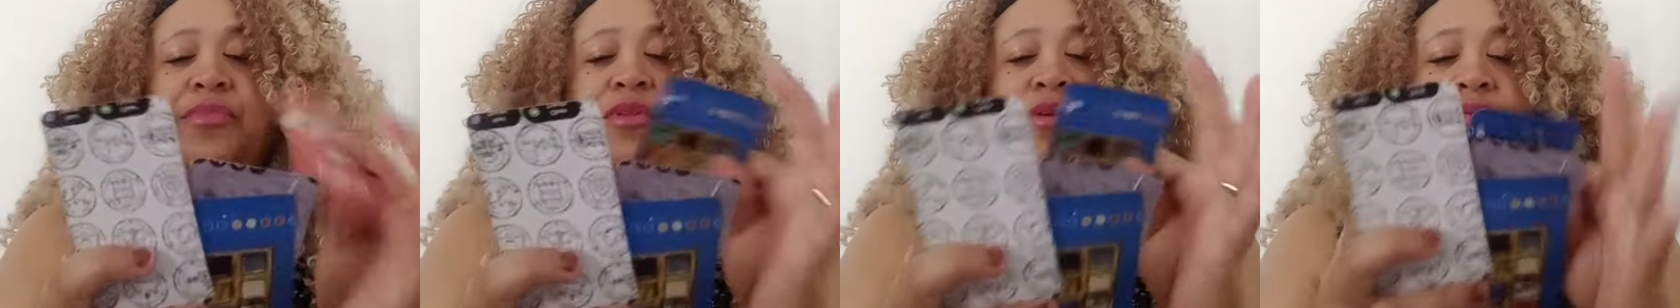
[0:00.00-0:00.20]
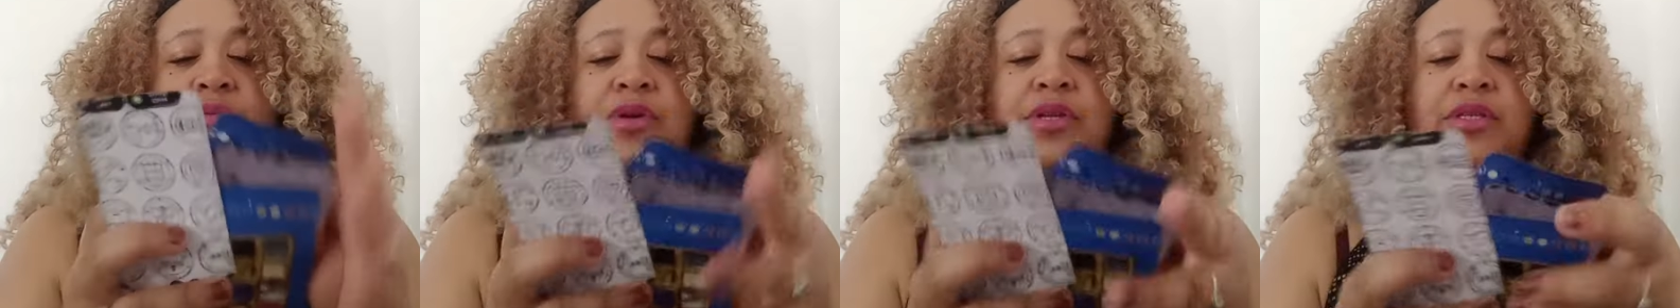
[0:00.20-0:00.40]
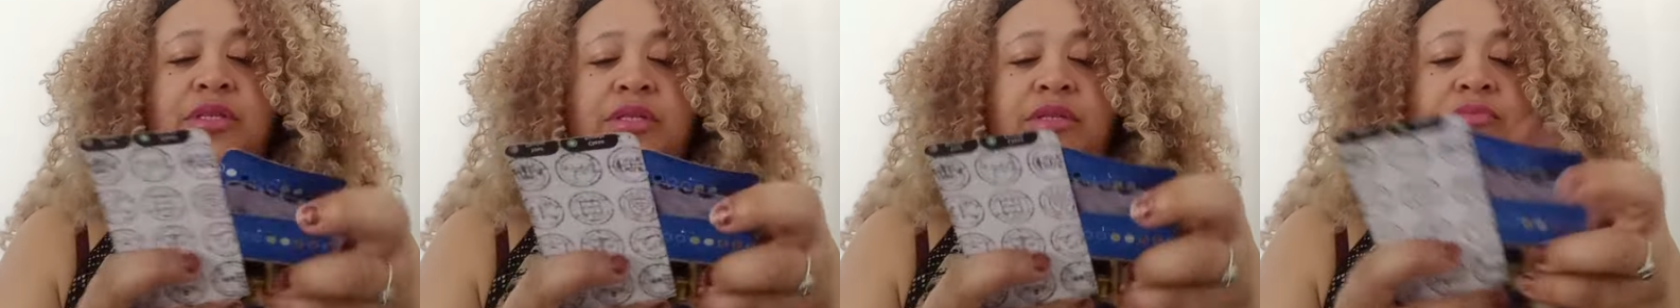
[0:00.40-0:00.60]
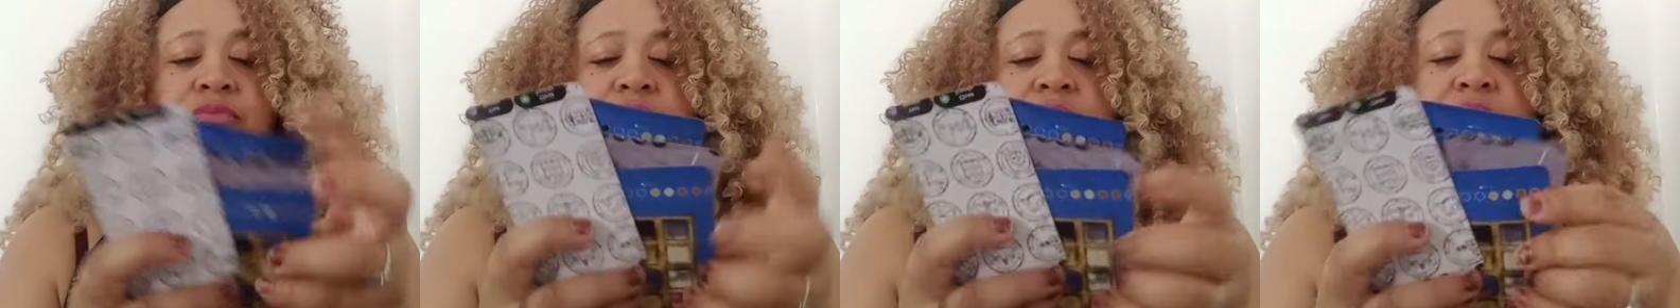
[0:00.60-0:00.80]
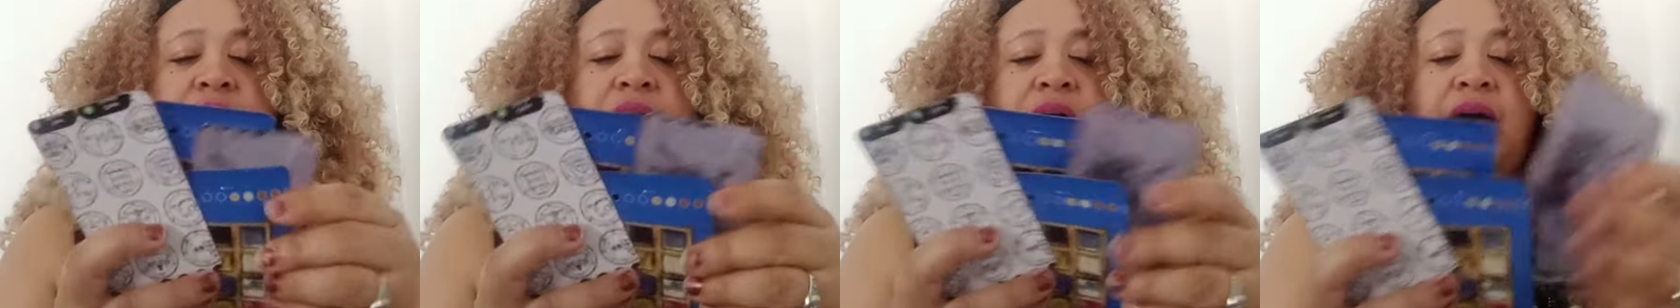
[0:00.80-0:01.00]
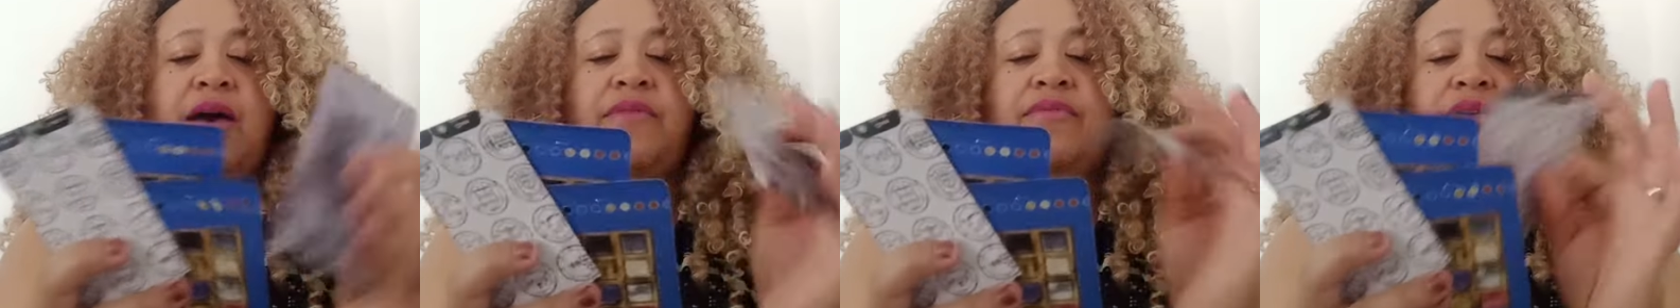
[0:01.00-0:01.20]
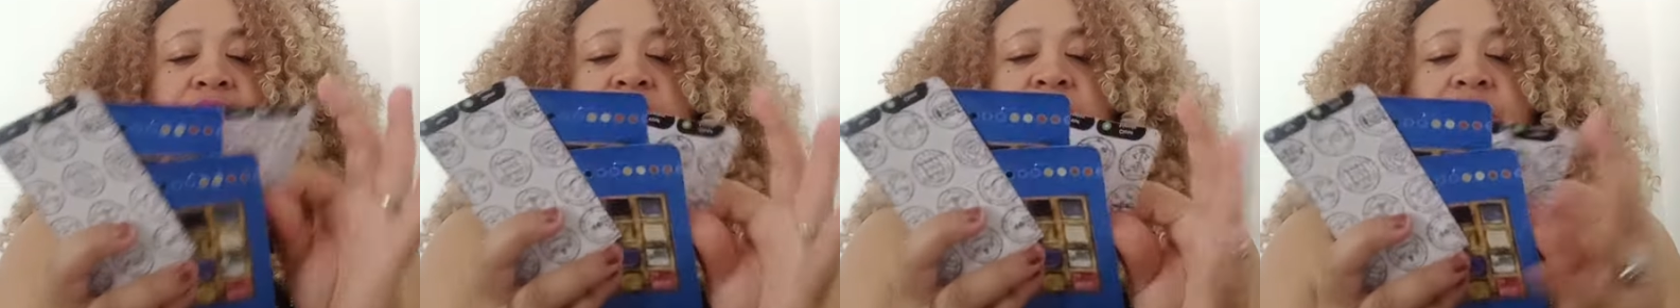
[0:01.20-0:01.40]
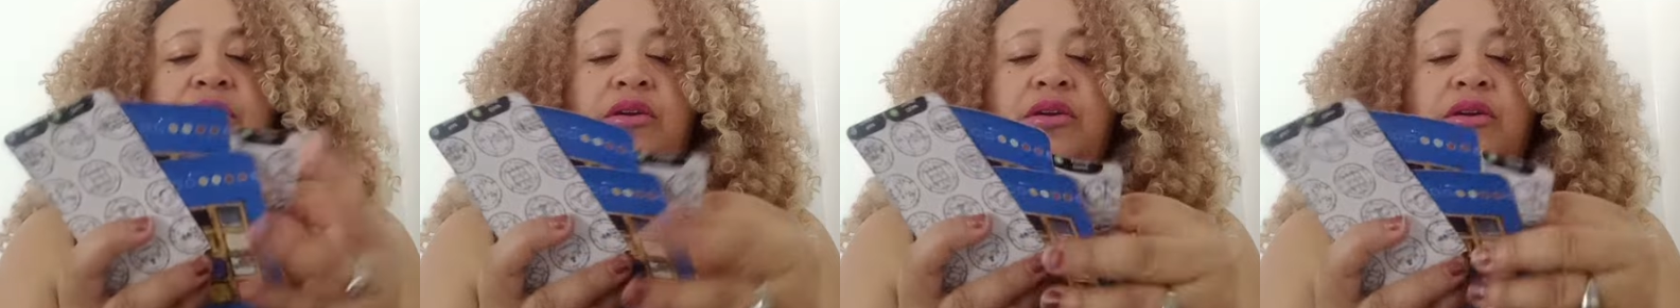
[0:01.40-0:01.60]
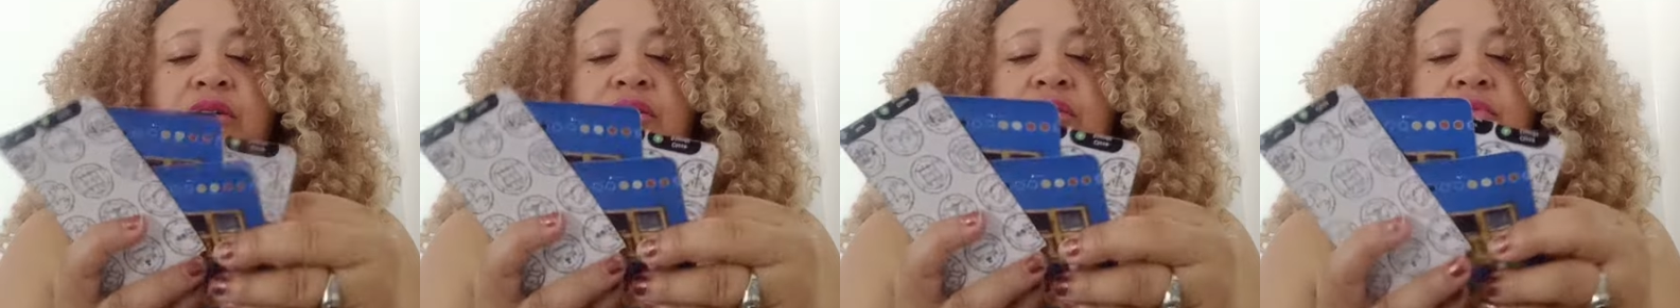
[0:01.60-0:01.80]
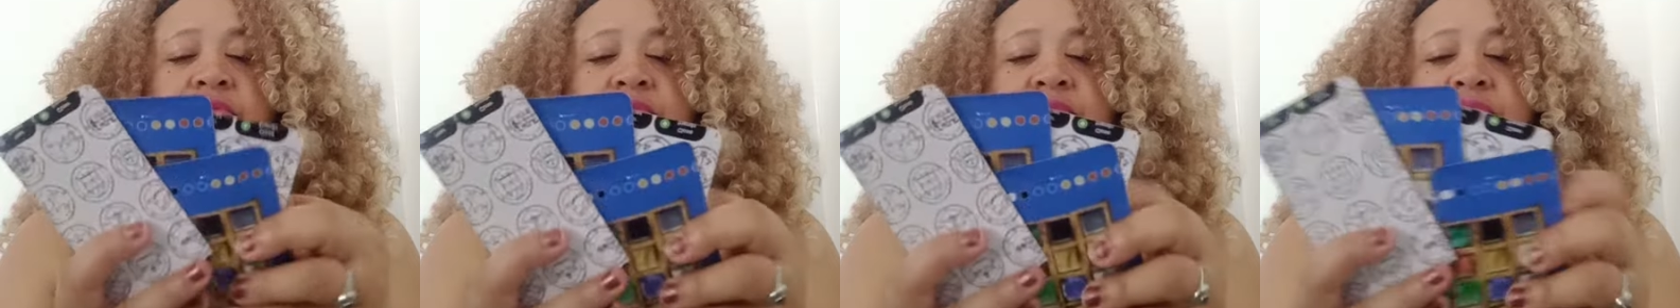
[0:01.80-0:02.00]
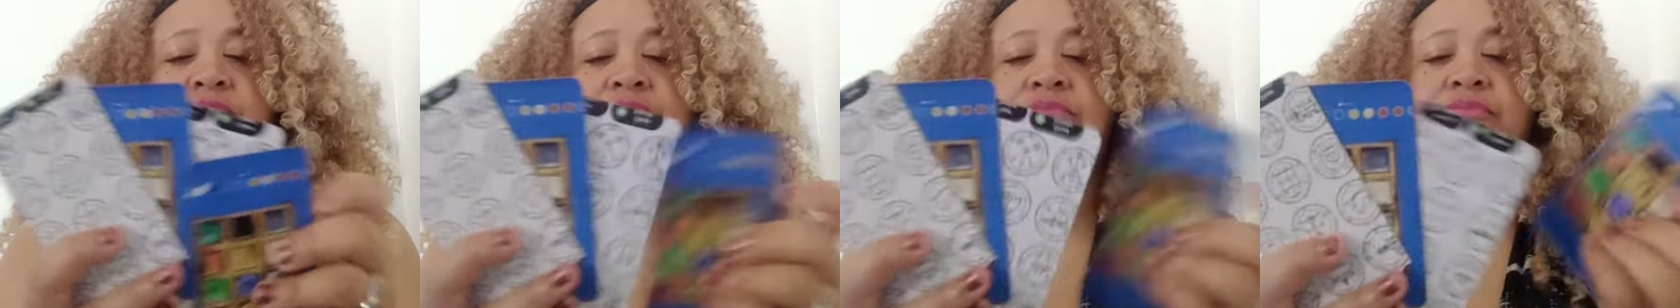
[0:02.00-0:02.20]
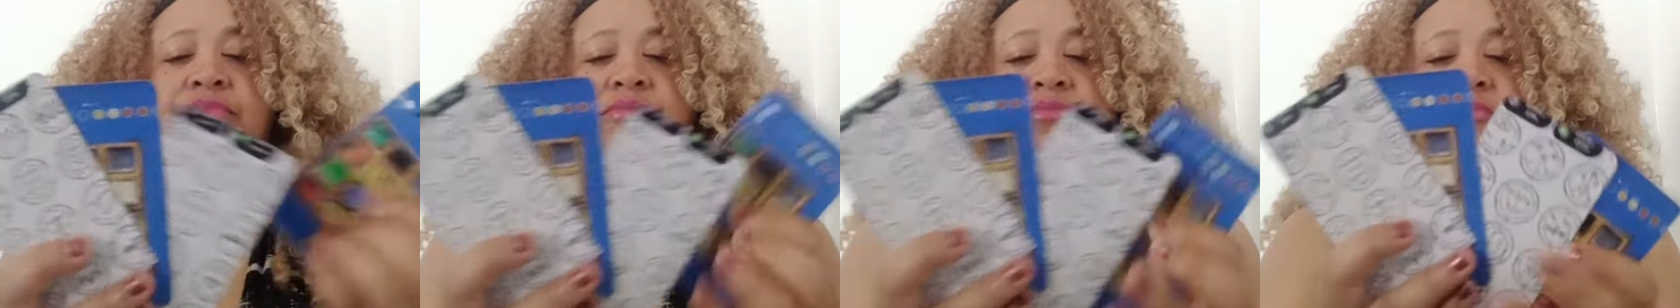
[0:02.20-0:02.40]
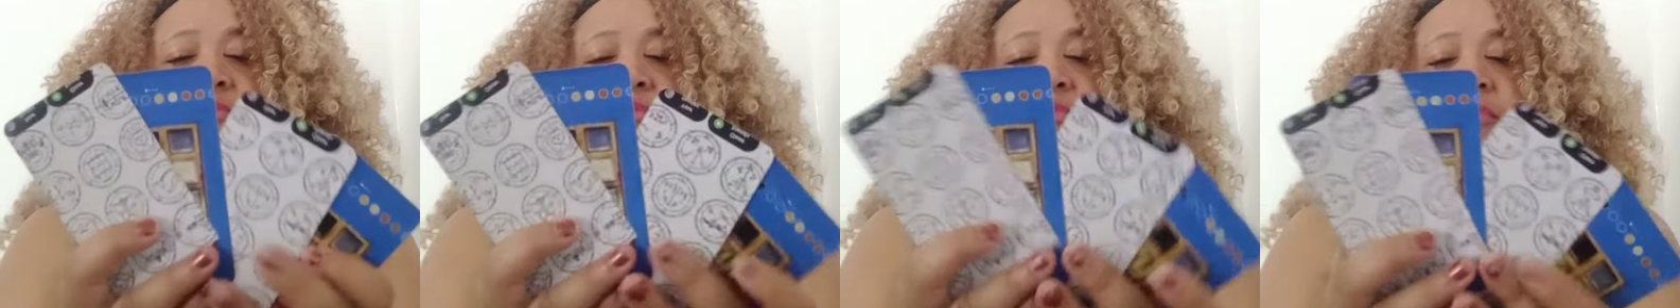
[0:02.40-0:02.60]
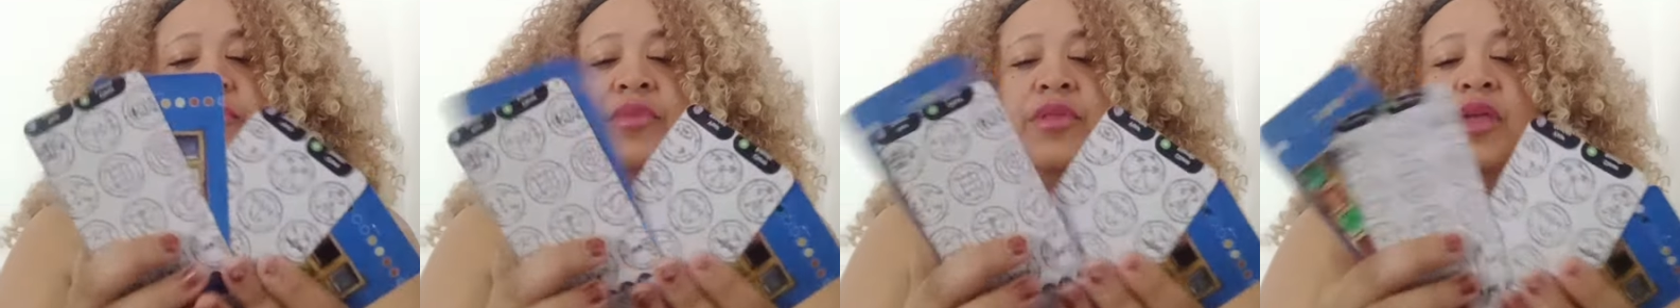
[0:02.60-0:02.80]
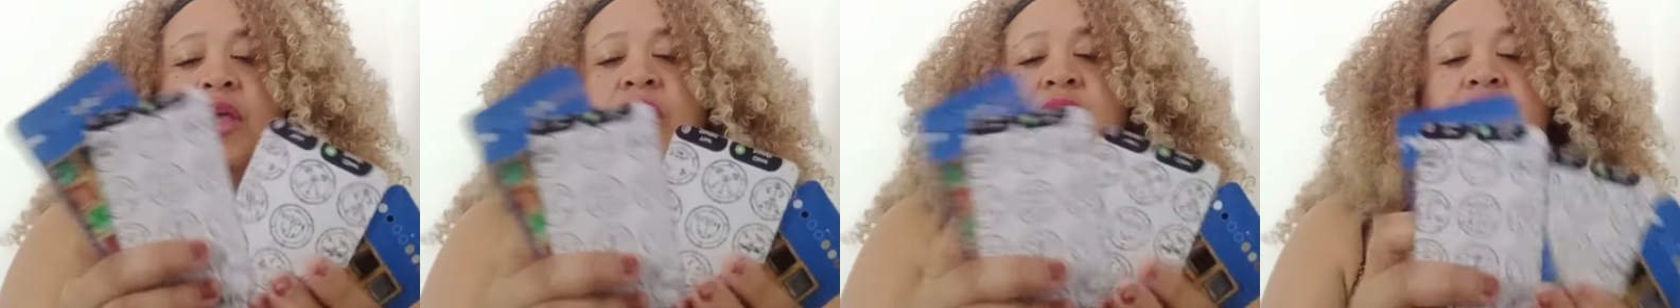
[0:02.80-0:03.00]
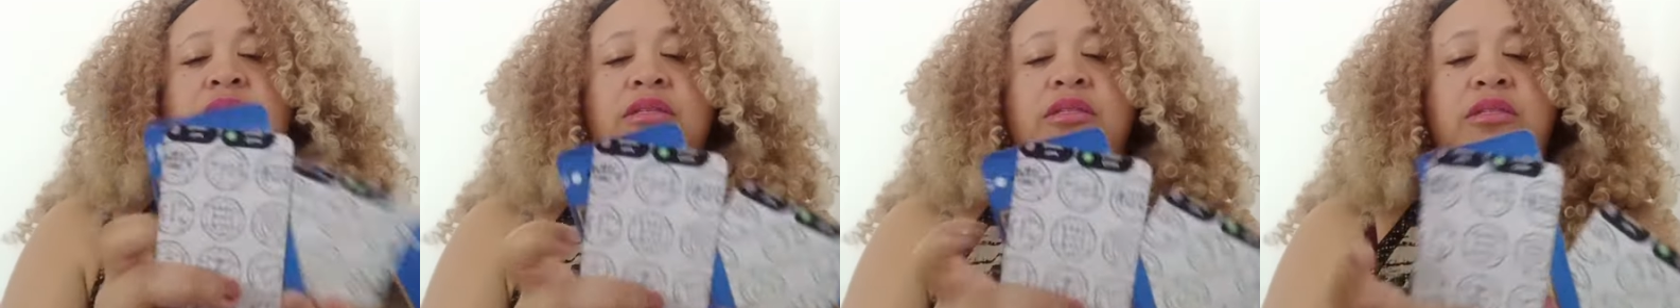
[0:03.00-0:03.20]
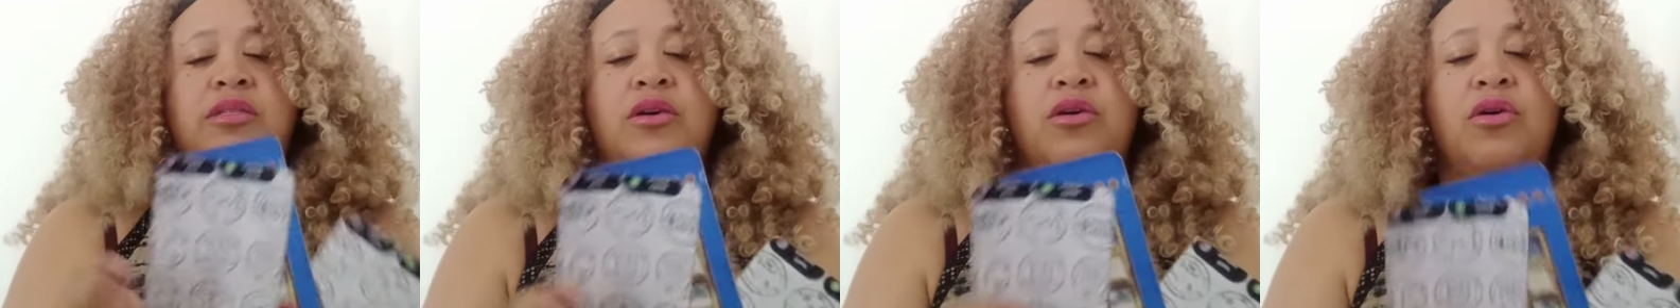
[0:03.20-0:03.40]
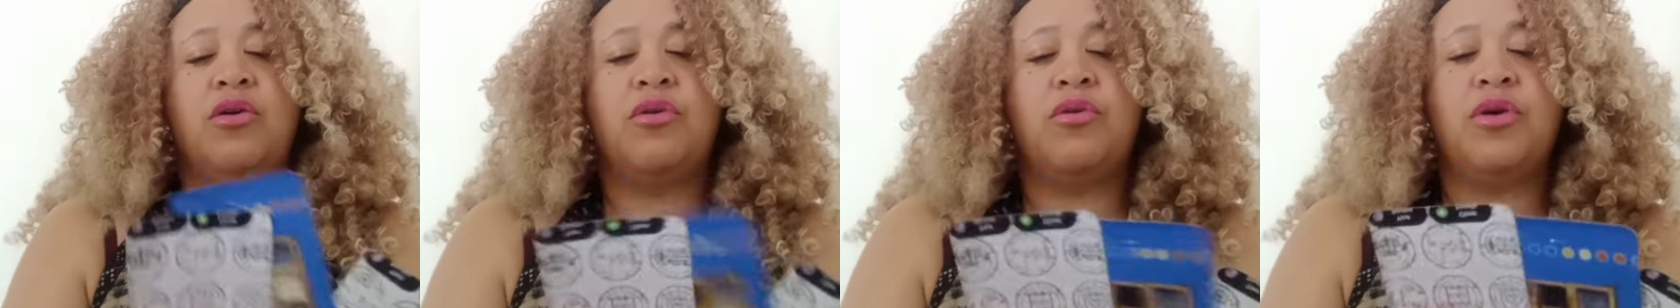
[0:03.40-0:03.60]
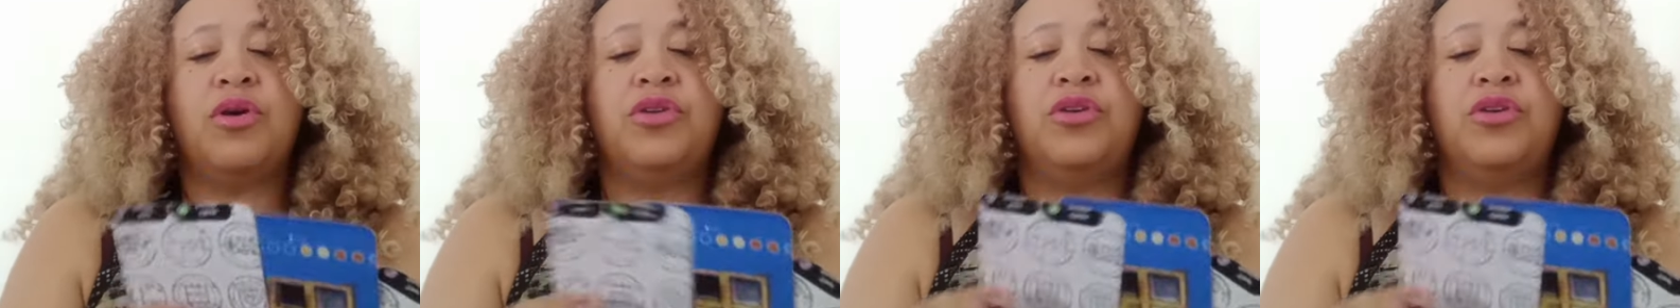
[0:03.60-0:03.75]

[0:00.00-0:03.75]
What do we have here? So